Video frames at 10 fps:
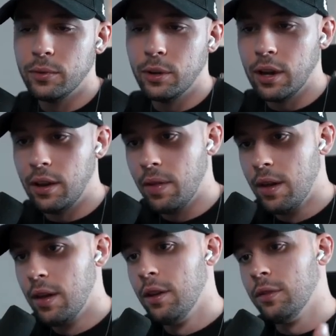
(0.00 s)
Okay,
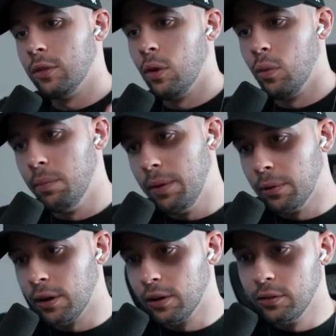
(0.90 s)
so what
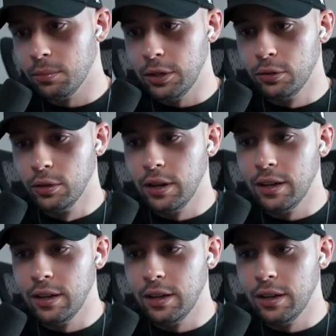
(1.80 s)
people are going to be doing